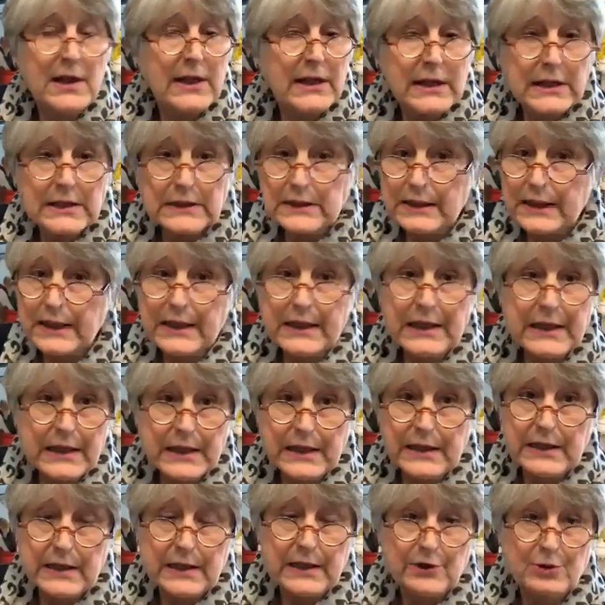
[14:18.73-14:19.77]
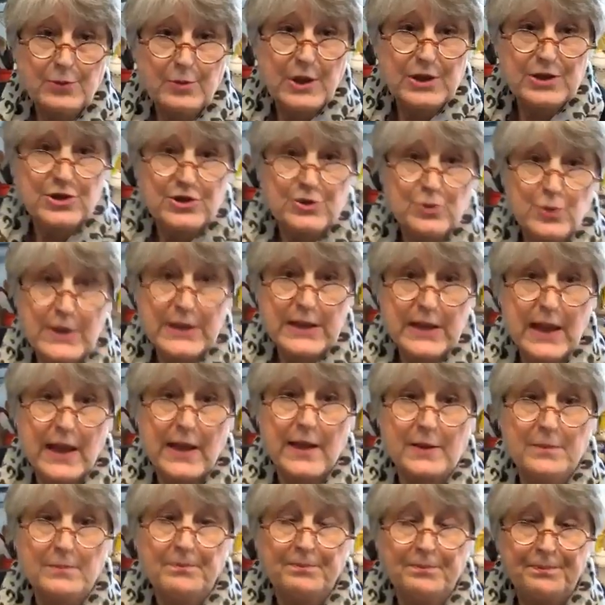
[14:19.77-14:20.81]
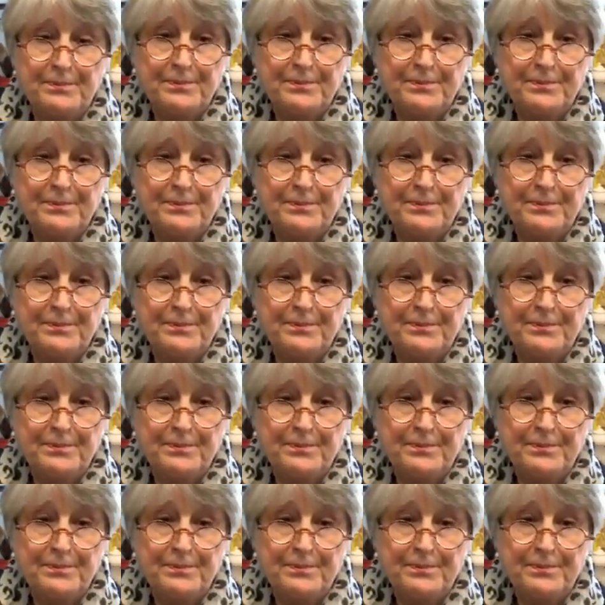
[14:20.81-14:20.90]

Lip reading: clean eating as much as we can.